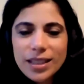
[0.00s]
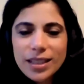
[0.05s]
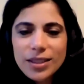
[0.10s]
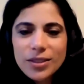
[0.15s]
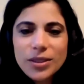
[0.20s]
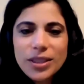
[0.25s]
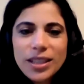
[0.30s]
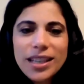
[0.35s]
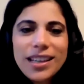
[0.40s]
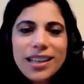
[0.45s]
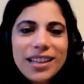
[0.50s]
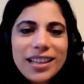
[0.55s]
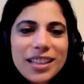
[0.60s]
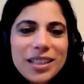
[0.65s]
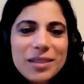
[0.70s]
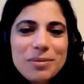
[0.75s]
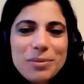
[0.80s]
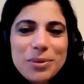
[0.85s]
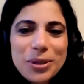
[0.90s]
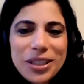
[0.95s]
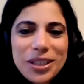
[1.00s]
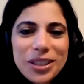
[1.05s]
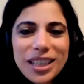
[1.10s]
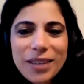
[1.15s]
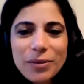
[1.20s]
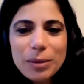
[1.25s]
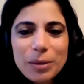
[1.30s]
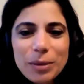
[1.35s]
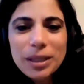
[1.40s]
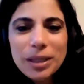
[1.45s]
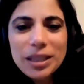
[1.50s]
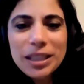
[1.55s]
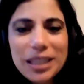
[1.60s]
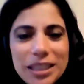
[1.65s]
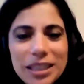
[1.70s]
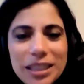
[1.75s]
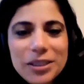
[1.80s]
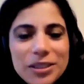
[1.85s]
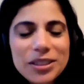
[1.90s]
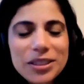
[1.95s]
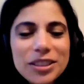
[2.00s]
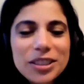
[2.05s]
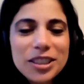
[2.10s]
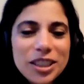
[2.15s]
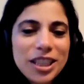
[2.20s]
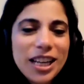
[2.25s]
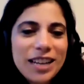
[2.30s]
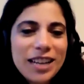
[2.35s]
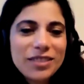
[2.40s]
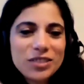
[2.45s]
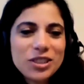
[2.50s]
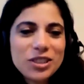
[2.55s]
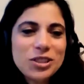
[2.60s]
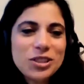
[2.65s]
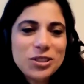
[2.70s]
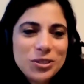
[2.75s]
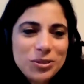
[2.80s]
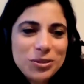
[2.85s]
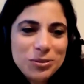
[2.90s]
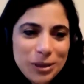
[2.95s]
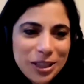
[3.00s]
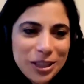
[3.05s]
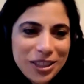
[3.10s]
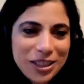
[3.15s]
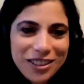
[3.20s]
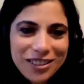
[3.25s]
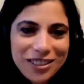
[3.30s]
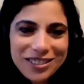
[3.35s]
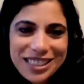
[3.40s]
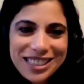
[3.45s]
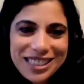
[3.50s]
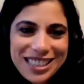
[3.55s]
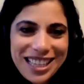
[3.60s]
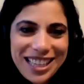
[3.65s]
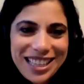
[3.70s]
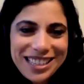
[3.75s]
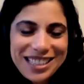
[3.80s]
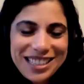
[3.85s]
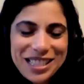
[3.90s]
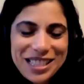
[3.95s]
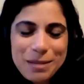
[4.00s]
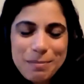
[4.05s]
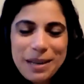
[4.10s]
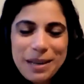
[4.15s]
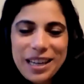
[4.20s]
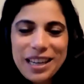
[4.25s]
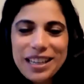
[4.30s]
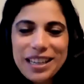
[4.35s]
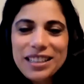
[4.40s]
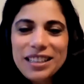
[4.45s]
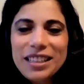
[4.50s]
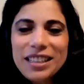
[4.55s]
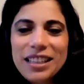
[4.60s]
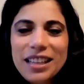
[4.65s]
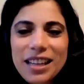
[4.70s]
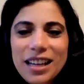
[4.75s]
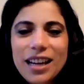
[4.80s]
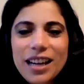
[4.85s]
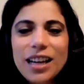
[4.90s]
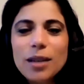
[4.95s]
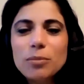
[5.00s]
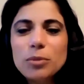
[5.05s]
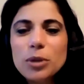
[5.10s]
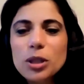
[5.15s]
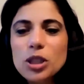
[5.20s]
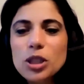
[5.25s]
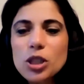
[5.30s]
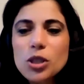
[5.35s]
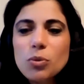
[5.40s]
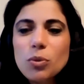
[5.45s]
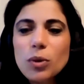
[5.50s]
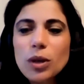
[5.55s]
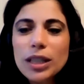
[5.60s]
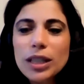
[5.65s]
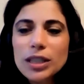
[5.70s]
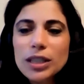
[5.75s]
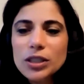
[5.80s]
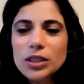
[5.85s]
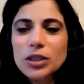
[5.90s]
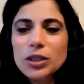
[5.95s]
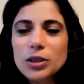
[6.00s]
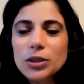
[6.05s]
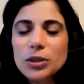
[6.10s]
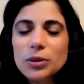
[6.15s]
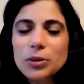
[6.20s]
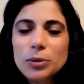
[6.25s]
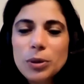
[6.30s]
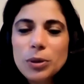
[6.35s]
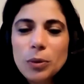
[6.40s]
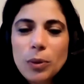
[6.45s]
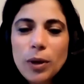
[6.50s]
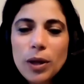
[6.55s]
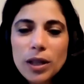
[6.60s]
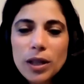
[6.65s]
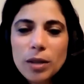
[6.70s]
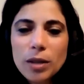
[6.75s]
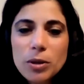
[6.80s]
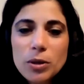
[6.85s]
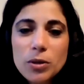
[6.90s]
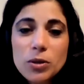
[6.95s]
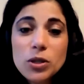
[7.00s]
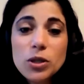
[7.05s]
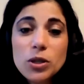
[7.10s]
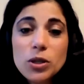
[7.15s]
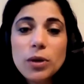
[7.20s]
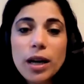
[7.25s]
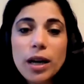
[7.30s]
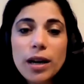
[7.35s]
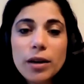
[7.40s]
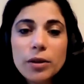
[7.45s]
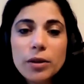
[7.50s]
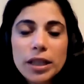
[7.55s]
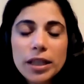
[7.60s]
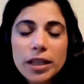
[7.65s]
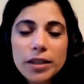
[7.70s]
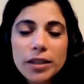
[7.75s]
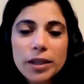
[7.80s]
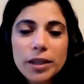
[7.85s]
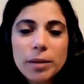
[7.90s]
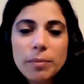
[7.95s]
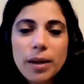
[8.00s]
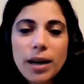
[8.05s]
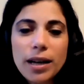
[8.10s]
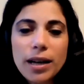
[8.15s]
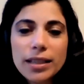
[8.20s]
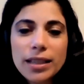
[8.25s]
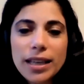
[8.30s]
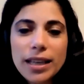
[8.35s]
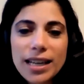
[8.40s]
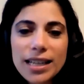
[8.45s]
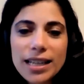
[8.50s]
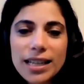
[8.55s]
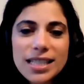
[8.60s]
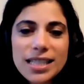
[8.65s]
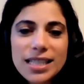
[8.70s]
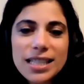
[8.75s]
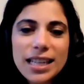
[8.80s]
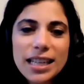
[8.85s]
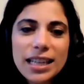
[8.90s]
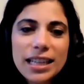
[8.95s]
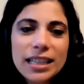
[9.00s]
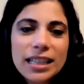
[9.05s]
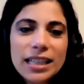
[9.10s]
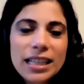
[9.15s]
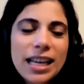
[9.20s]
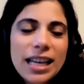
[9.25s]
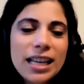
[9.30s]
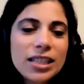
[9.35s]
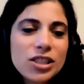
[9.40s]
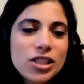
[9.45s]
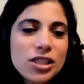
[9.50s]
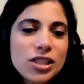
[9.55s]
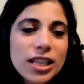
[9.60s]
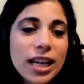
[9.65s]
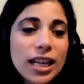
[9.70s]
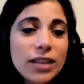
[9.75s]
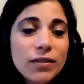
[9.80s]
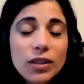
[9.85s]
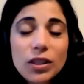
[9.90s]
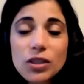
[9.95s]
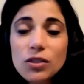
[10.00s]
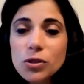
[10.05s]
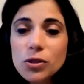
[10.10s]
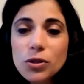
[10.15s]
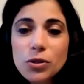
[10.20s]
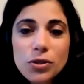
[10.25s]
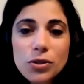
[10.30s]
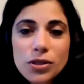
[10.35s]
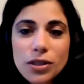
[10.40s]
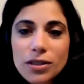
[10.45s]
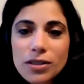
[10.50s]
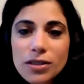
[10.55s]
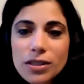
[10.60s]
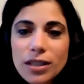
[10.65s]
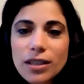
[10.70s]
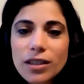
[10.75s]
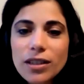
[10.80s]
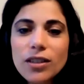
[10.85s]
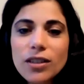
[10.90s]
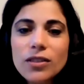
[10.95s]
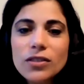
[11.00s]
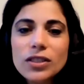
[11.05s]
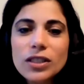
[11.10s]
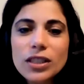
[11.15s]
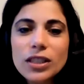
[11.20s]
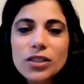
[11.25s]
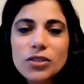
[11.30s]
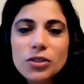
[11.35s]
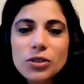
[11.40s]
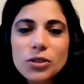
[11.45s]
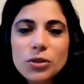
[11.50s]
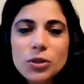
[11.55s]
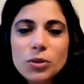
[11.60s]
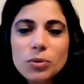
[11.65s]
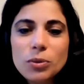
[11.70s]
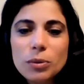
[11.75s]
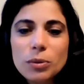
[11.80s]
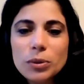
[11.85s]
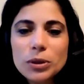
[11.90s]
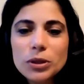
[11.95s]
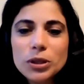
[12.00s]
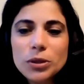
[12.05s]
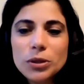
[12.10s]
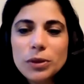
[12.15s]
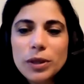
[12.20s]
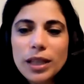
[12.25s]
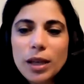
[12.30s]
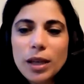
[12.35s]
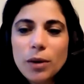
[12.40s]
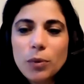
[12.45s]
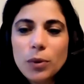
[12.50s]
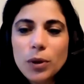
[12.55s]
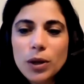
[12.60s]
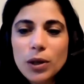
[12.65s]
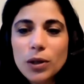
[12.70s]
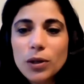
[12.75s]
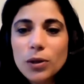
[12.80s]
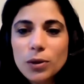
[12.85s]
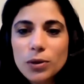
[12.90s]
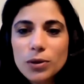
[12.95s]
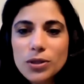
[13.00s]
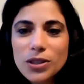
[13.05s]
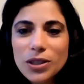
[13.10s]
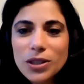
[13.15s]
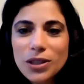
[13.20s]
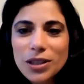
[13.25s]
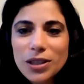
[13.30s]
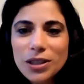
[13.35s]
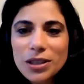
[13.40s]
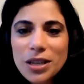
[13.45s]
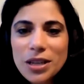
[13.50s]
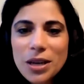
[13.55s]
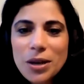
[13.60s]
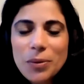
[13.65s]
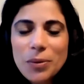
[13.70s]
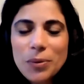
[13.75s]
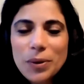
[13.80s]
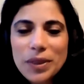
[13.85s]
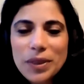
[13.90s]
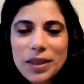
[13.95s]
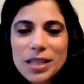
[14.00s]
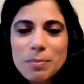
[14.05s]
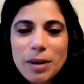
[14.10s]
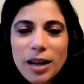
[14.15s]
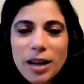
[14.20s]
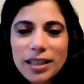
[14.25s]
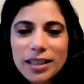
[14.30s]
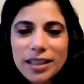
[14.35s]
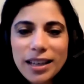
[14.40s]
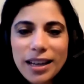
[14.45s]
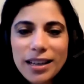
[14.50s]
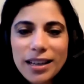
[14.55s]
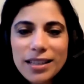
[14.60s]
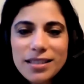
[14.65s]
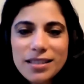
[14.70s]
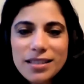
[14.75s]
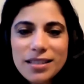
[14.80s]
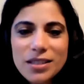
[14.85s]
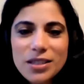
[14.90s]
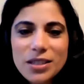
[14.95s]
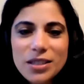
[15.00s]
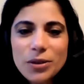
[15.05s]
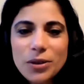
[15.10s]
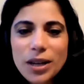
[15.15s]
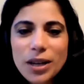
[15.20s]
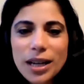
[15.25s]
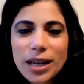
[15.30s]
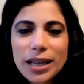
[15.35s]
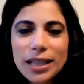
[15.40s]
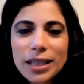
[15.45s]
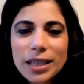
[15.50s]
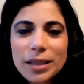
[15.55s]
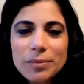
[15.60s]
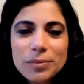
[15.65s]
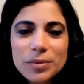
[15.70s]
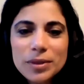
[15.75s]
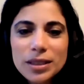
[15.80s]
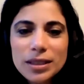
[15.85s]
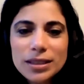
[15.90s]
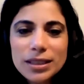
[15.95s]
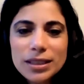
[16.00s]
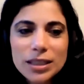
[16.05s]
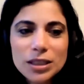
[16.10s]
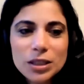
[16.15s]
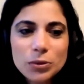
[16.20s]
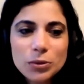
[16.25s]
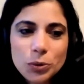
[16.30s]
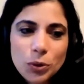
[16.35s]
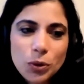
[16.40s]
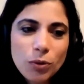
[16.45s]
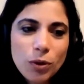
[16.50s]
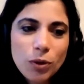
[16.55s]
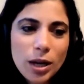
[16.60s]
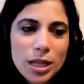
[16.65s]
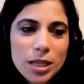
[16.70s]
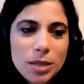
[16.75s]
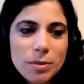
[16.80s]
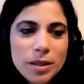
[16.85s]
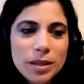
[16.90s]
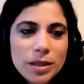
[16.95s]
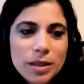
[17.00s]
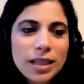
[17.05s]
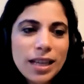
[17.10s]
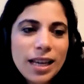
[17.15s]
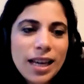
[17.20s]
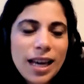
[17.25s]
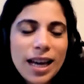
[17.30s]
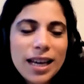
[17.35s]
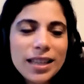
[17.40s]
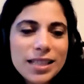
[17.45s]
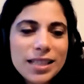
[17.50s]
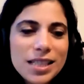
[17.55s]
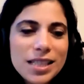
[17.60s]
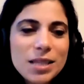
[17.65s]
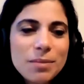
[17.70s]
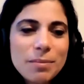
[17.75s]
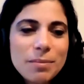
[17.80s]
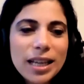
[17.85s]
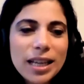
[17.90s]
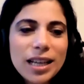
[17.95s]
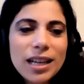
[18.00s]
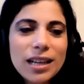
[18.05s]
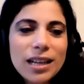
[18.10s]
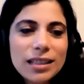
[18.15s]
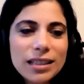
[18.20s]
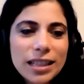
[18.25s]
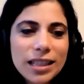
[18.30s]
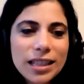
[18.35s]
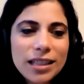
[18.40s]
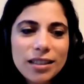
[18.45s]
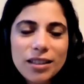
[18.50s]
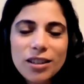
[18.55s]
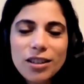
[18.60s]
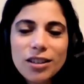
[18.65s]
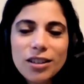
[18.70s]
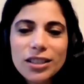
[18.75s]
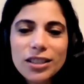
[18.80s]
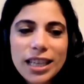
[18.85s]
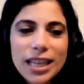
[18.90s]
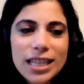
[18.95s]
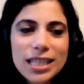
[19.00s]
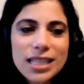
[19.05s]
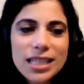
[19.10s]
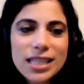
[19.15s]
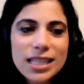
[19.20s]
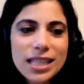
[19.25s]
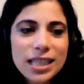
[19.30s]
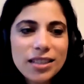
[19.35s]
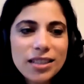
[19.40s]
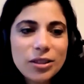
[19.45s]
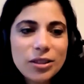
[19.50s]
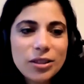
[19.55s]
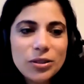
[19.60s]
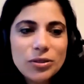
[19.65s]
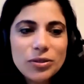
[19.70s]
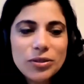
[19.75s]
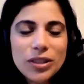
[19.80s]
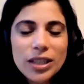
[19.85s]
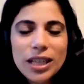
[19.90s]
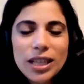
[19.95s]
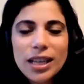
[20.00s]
Okay, good morning, everybody, or good afternoon, where Carly's at in Spain. We just wanted to welcome you to our hearing podcast today. Just kind of introduce ourselves, introduce what we're doing and what our goals are with this podcast. So I am Dr. Ruth Reisman, and this is my colleague, Carly Sygrove.